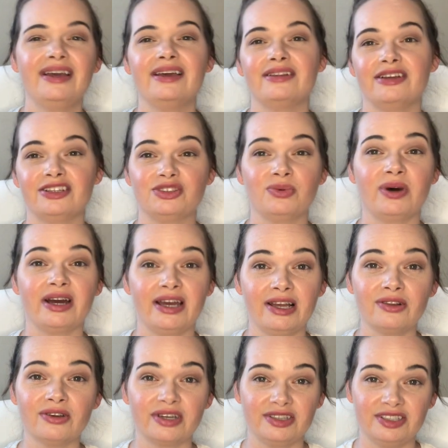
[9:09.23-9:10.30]
That's why I
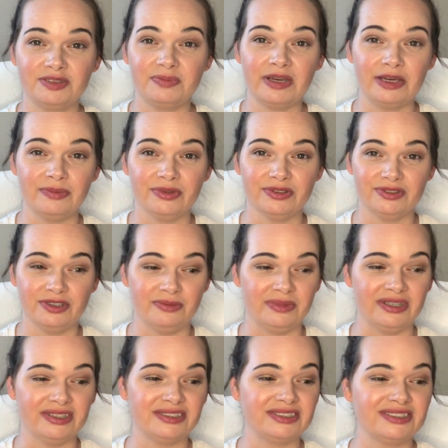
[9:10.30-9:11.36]
look at this paper so
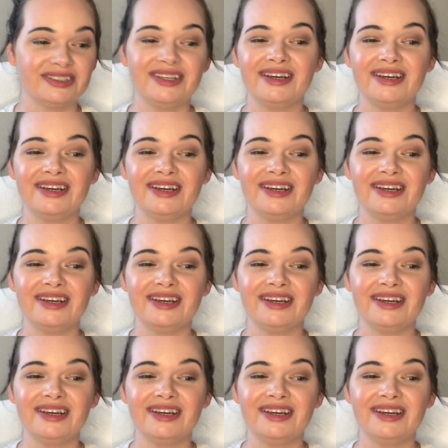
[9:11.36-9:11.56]
much.